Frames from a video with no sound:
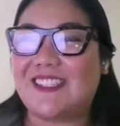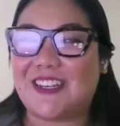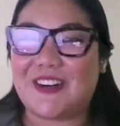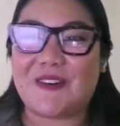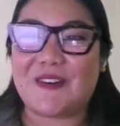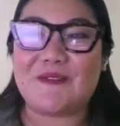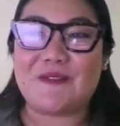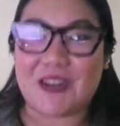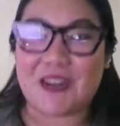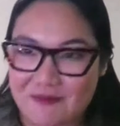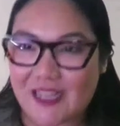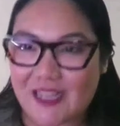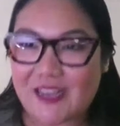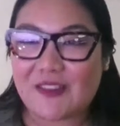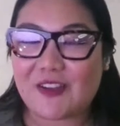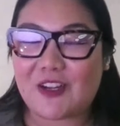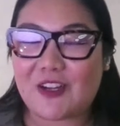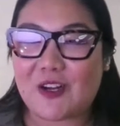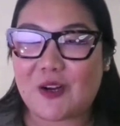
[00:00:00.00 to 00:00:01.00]
So one of
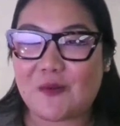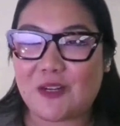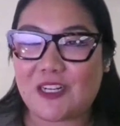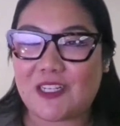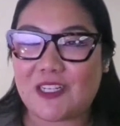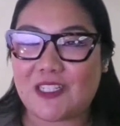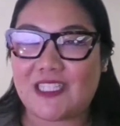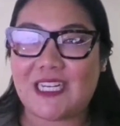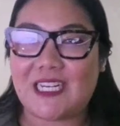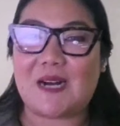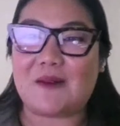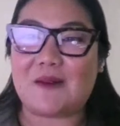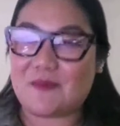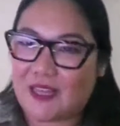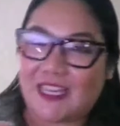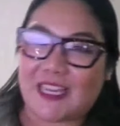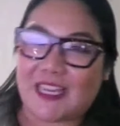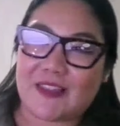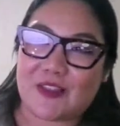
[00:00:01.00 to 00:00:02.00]
my other coworkers
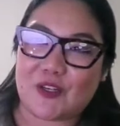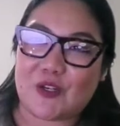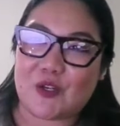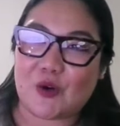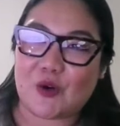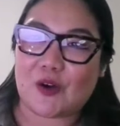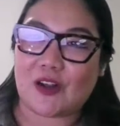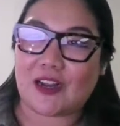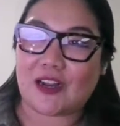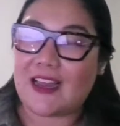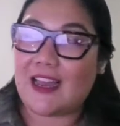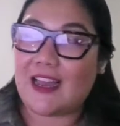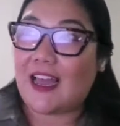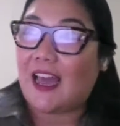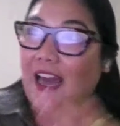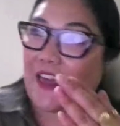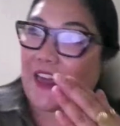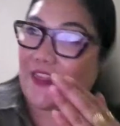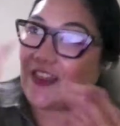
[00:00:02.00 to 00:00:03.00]
come, they get the door
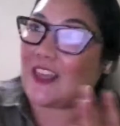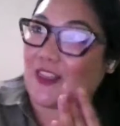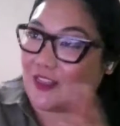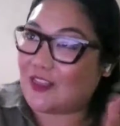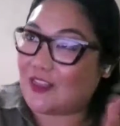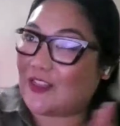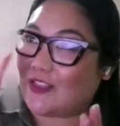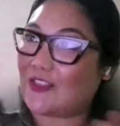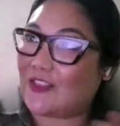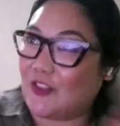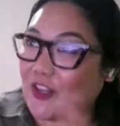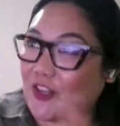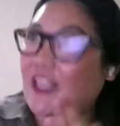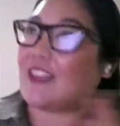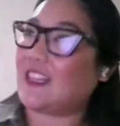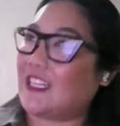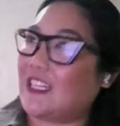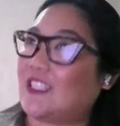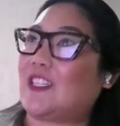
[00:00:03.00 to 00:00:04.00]
and they
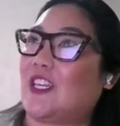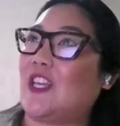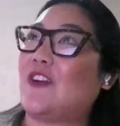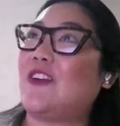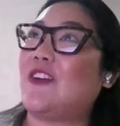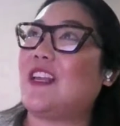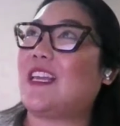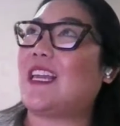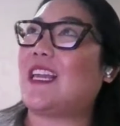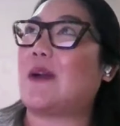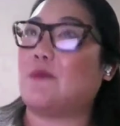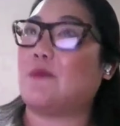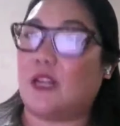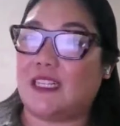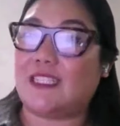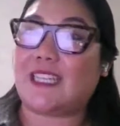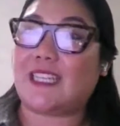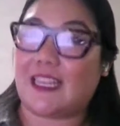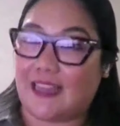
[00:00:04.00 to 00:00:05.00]
look at the security
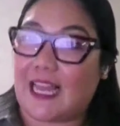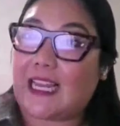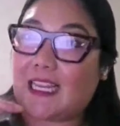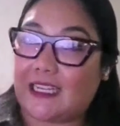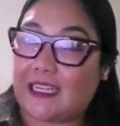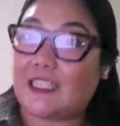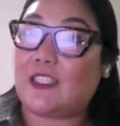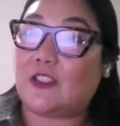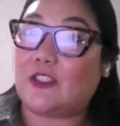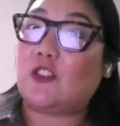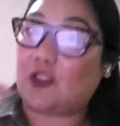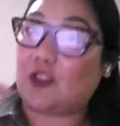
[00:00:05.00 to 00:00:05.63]
camera and say like,